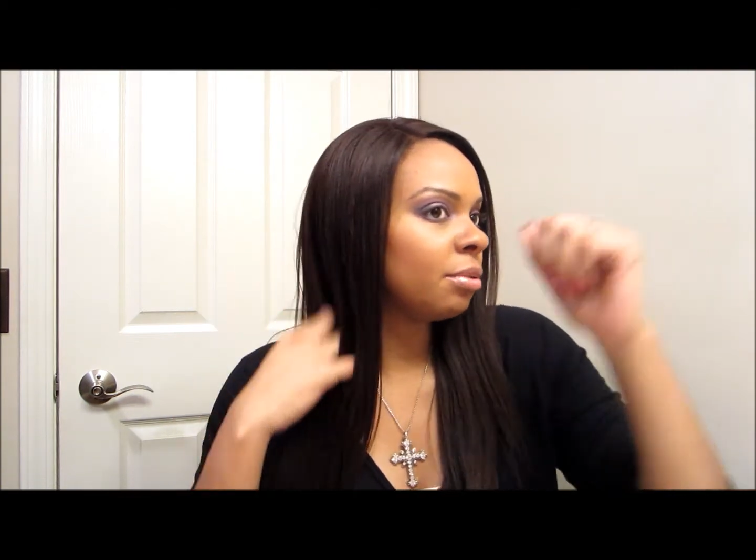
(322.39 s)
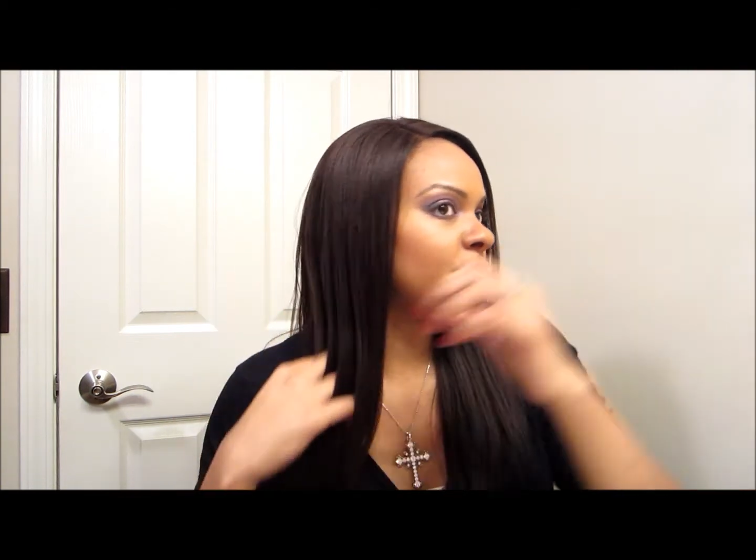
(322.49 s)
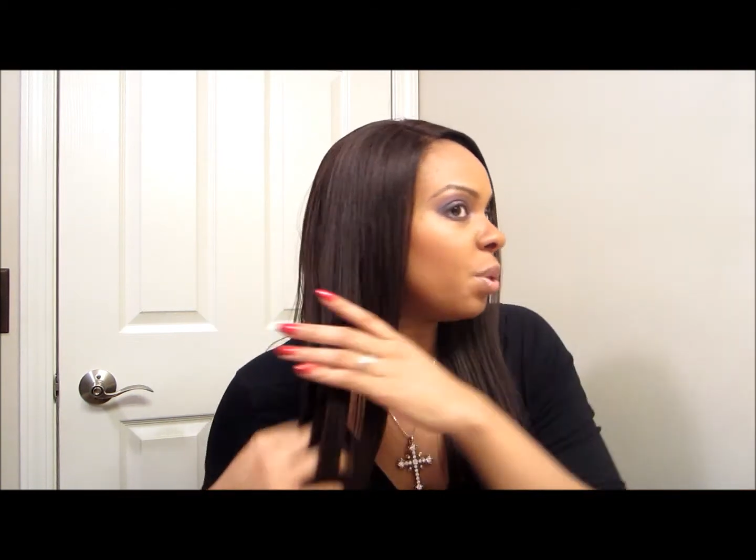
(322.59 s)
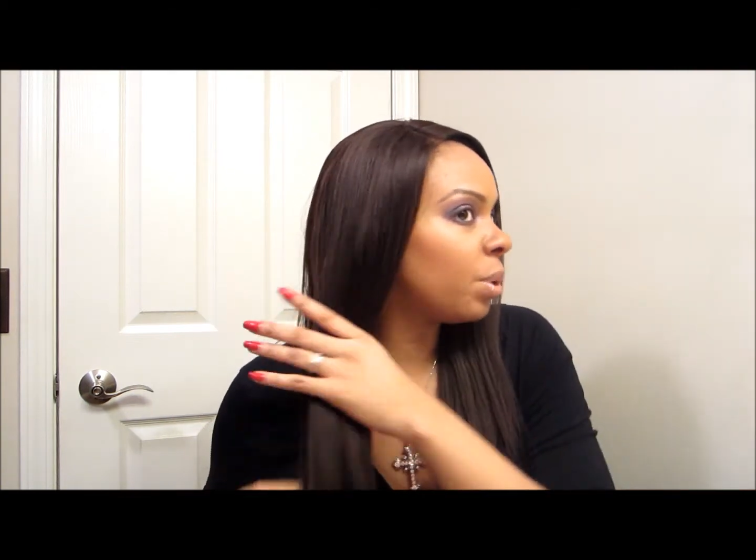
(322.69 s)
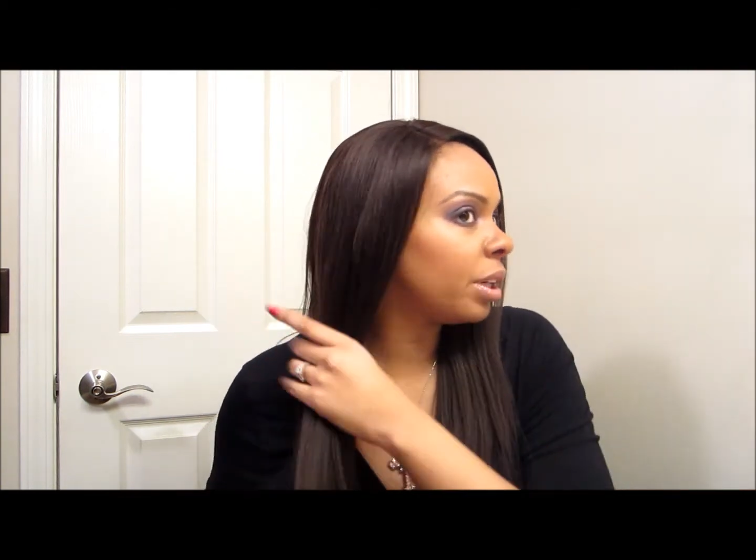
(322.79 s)

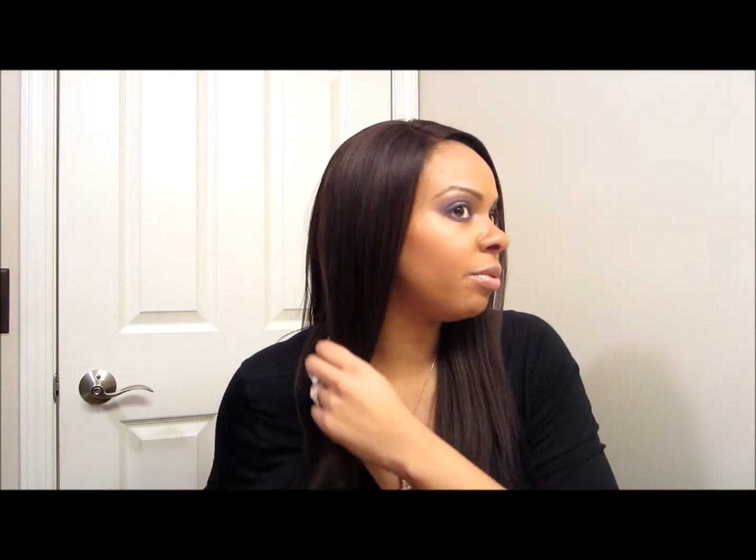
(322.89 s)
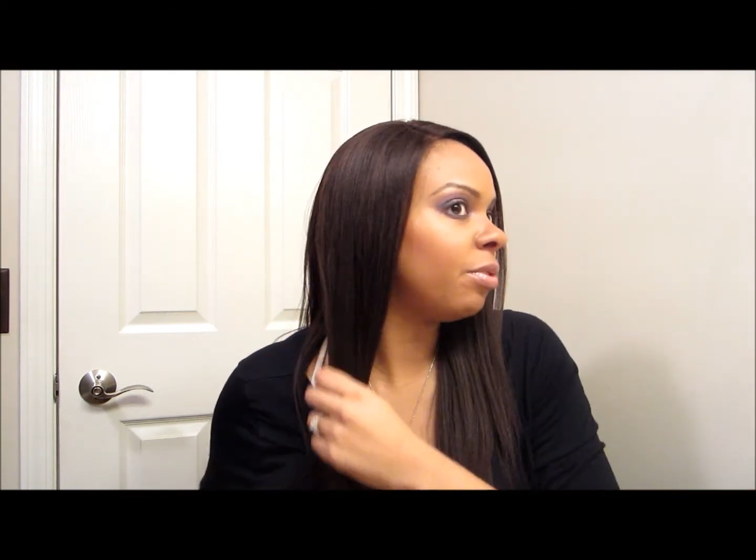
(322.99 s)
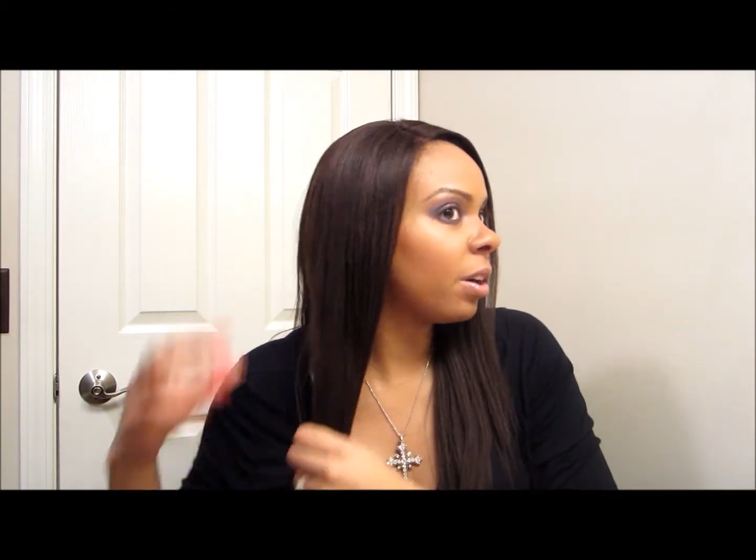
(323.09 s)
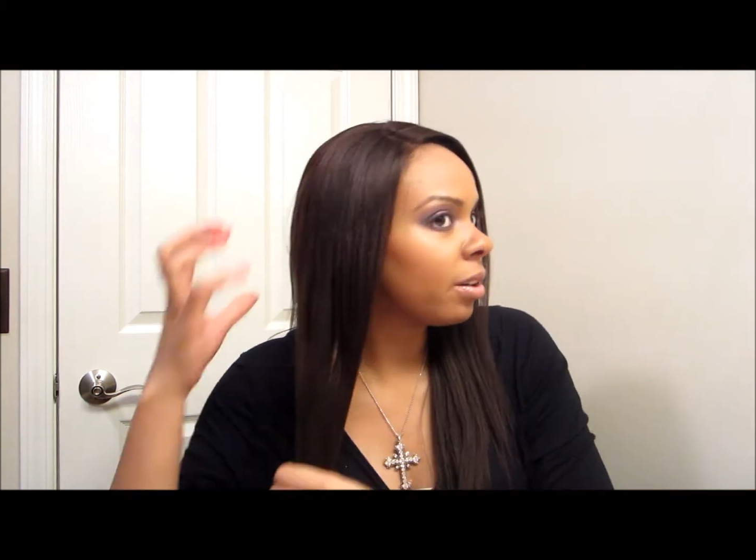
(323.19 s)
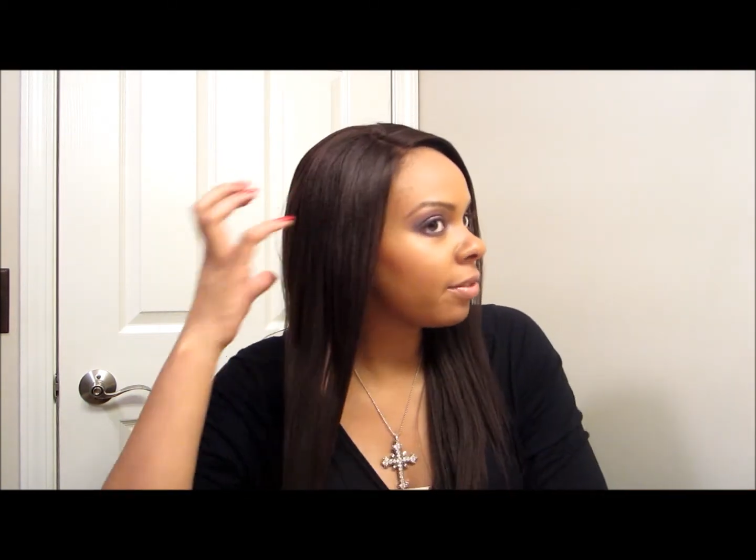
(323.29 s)
doing
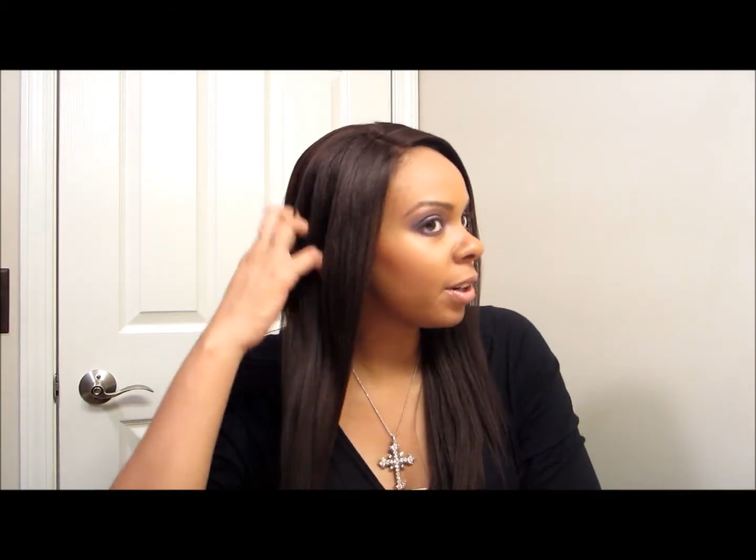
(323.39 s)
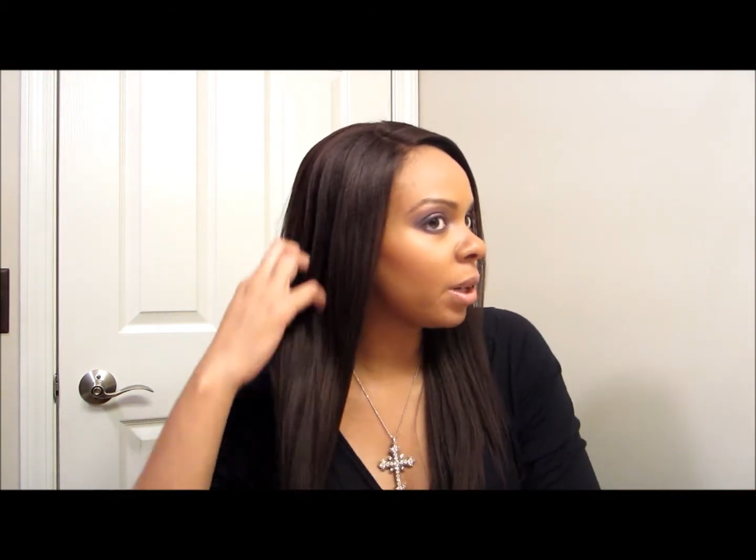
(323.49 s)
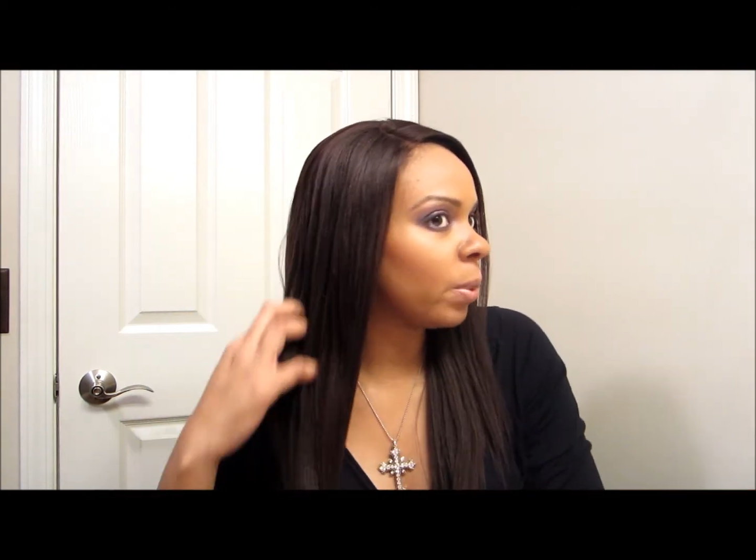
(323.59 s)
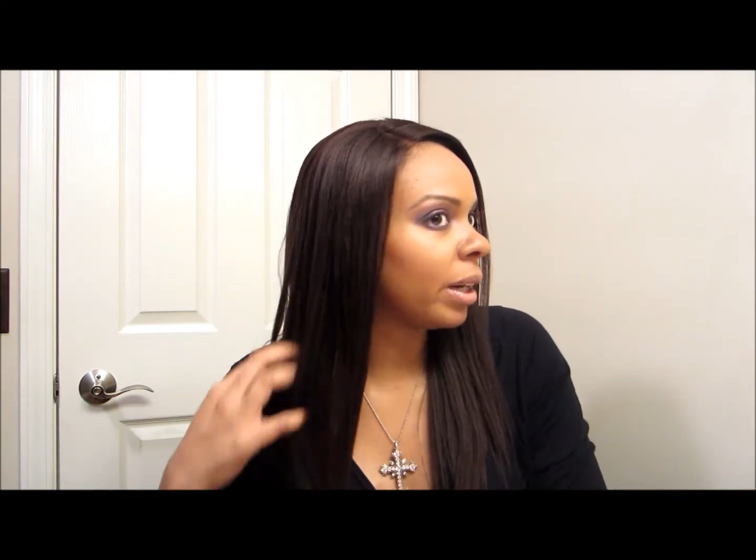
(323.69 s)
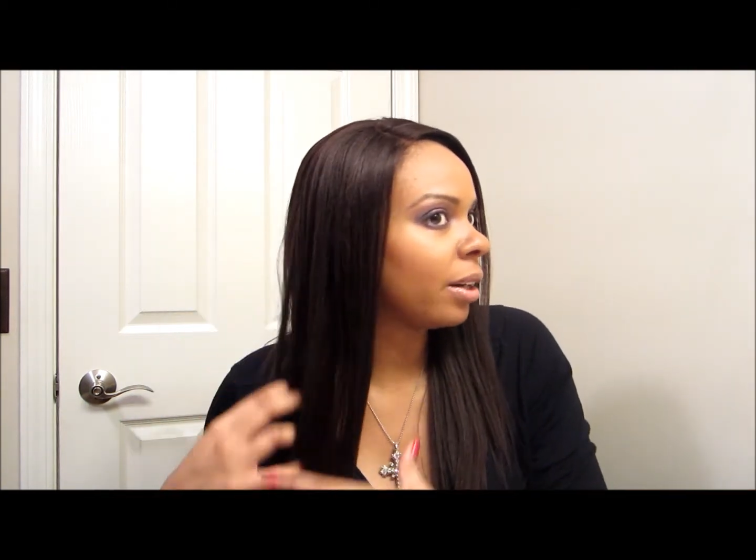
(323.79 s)
very, very
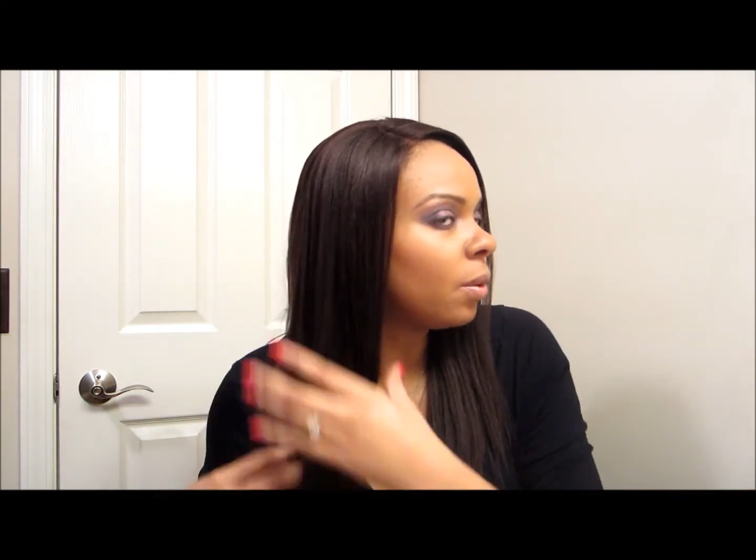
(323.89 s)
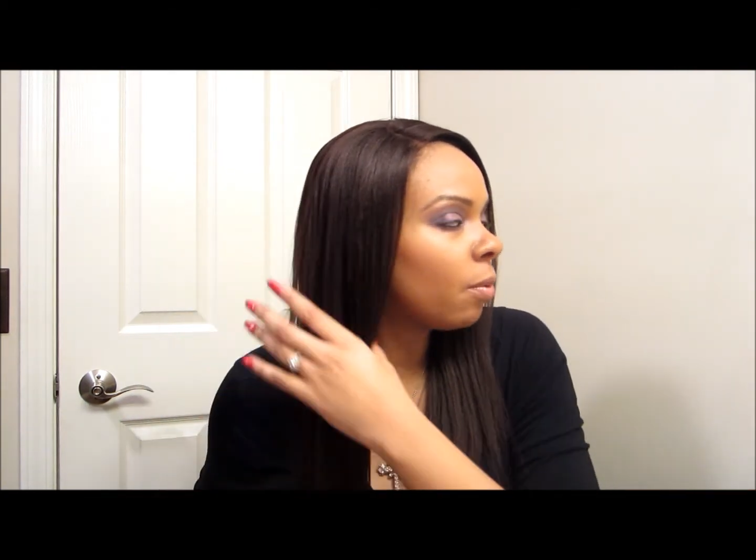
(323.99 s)
well.